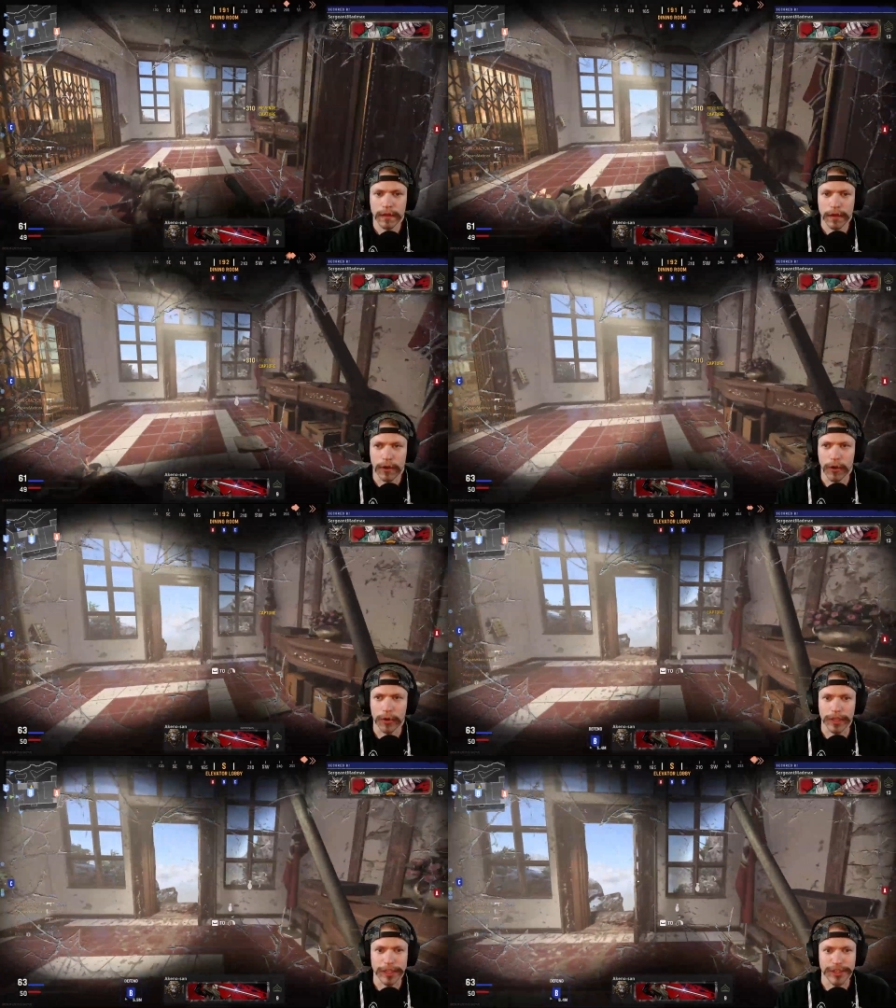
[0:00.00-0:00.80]

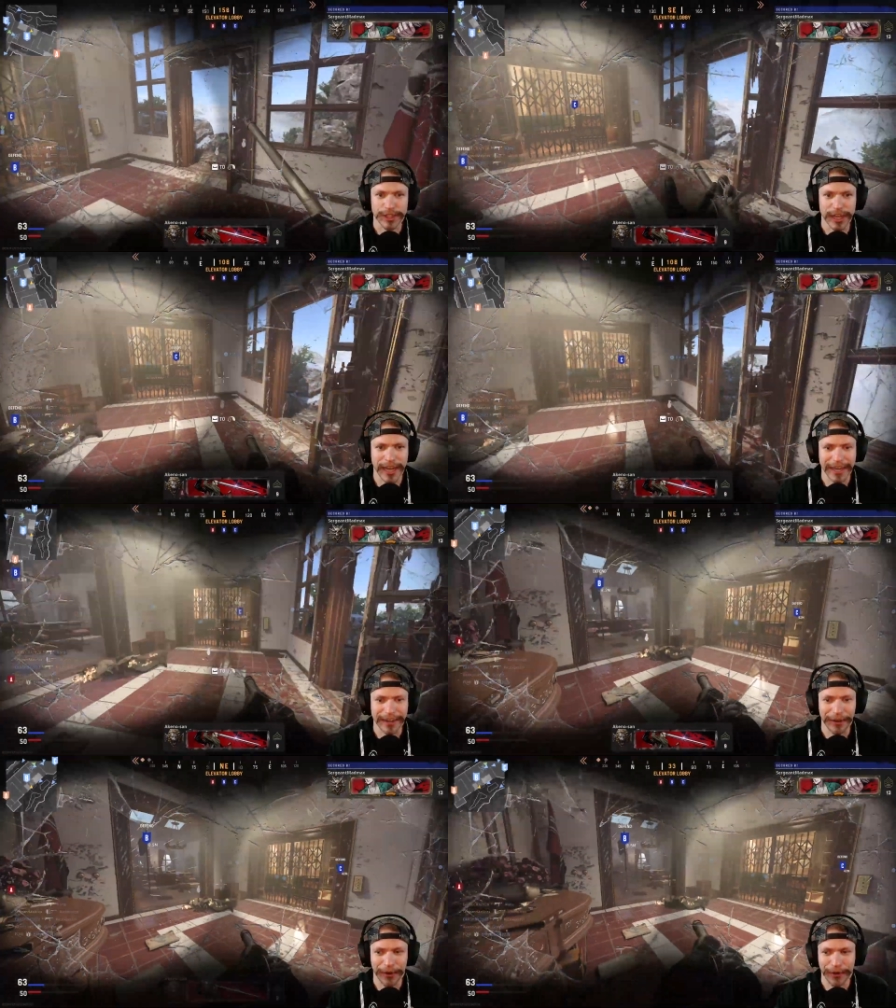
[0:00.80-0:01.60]
Holy shit,
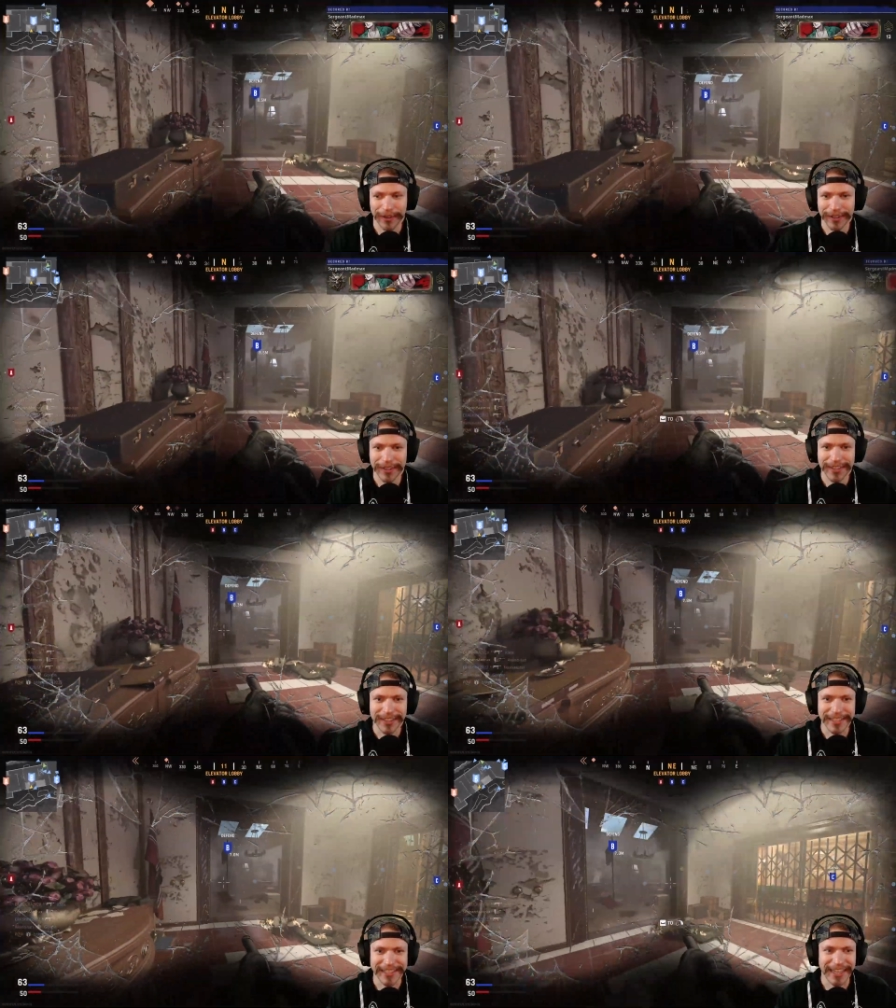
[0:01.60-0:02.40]
dude.
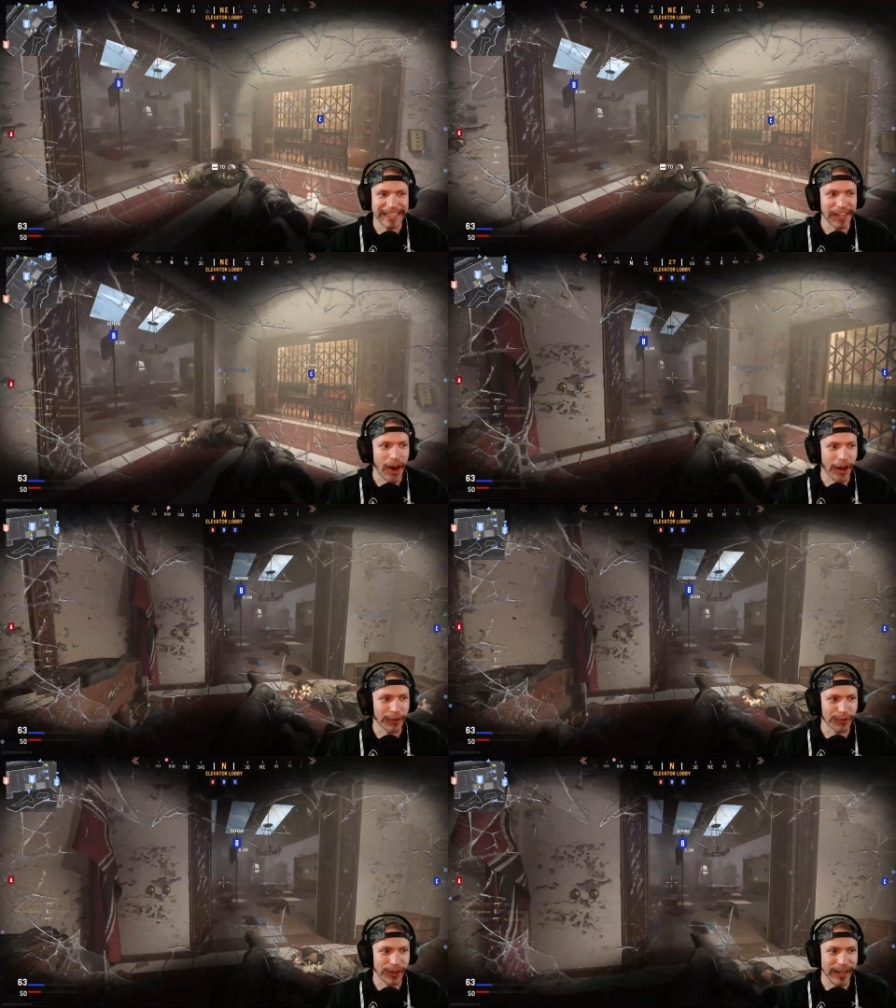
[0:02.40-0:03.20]
This thing is
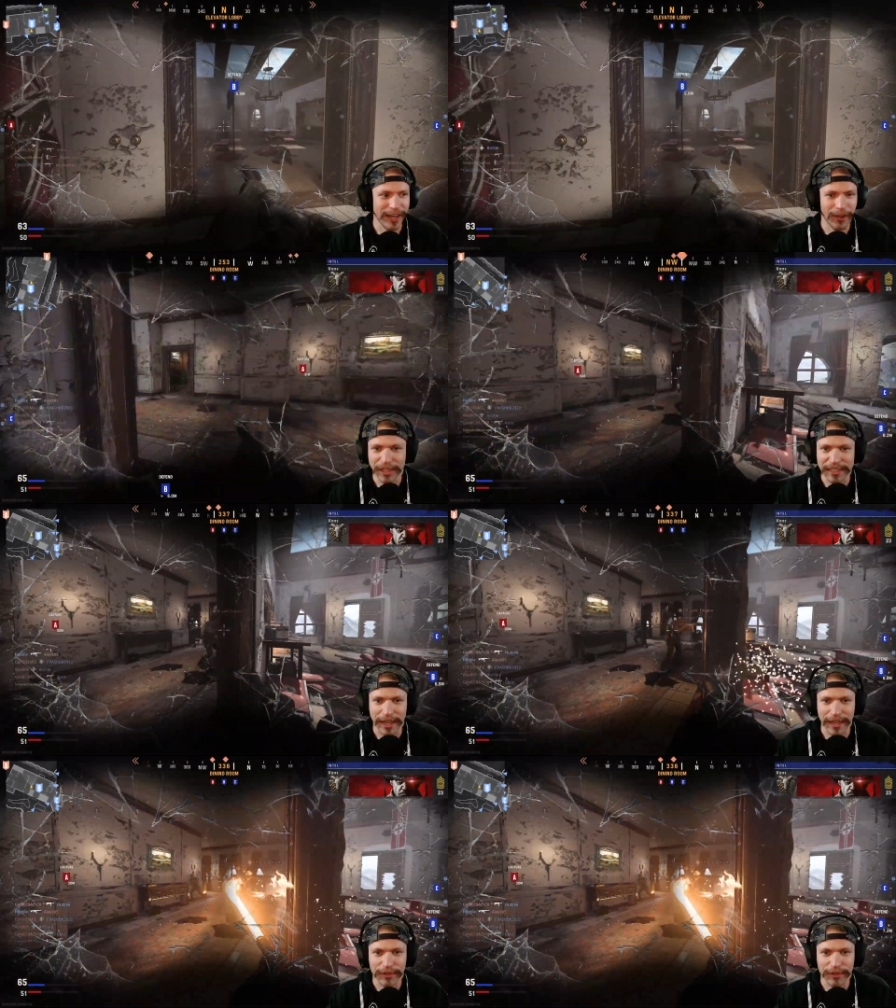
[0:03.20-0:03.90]
unreal. It's like...